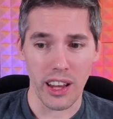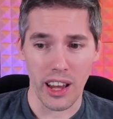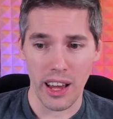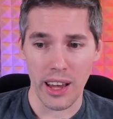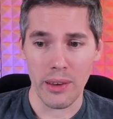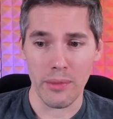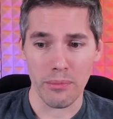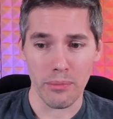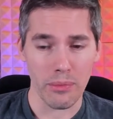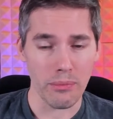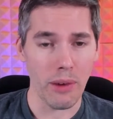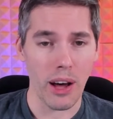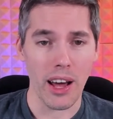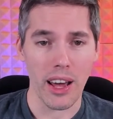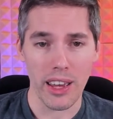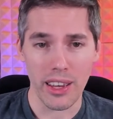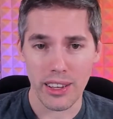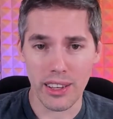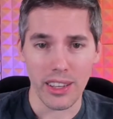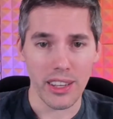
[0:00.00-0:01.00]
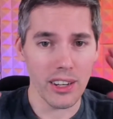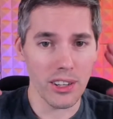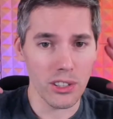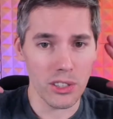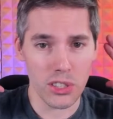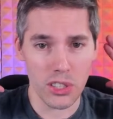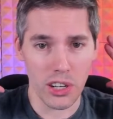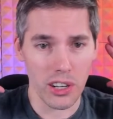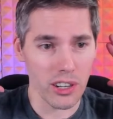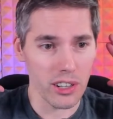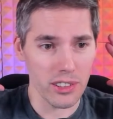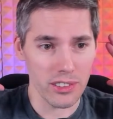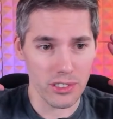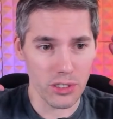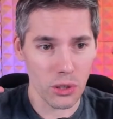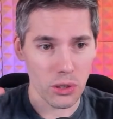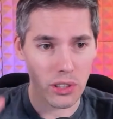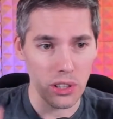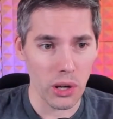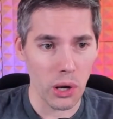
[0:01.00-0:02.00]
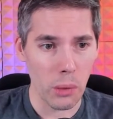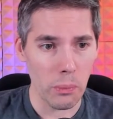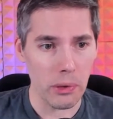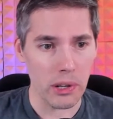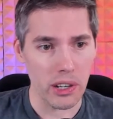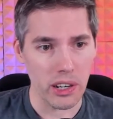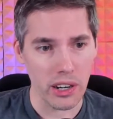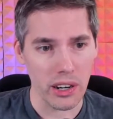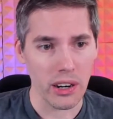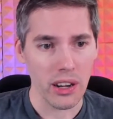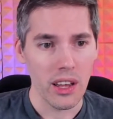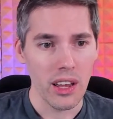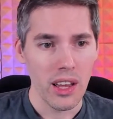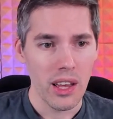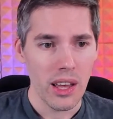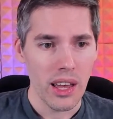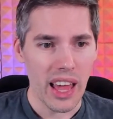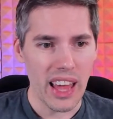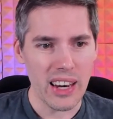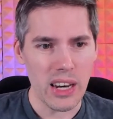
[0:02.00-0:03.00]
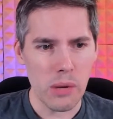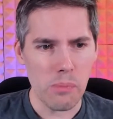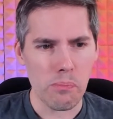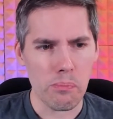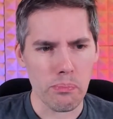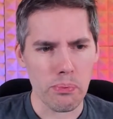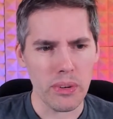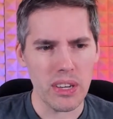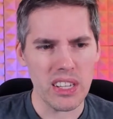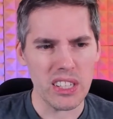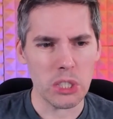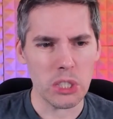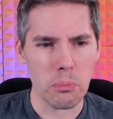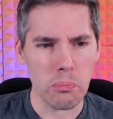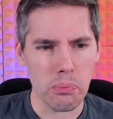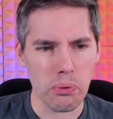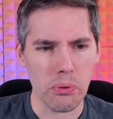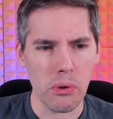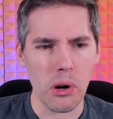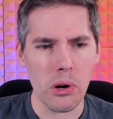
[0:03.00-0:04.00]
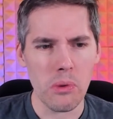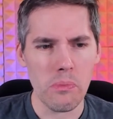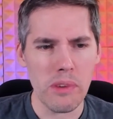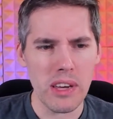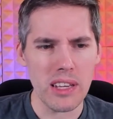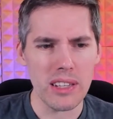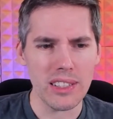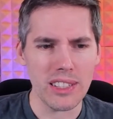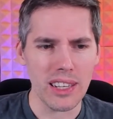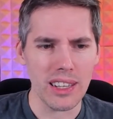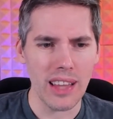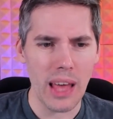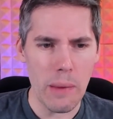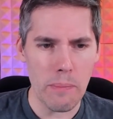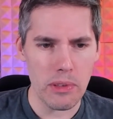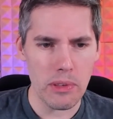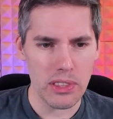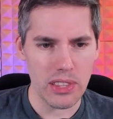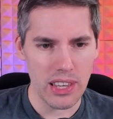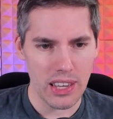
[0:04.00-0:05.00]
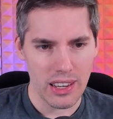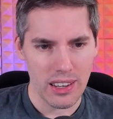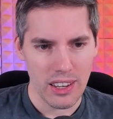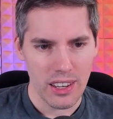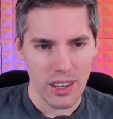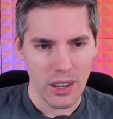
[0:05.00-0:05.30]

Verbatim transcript: I'm my ears are totally open here, and it it's probing telepathy.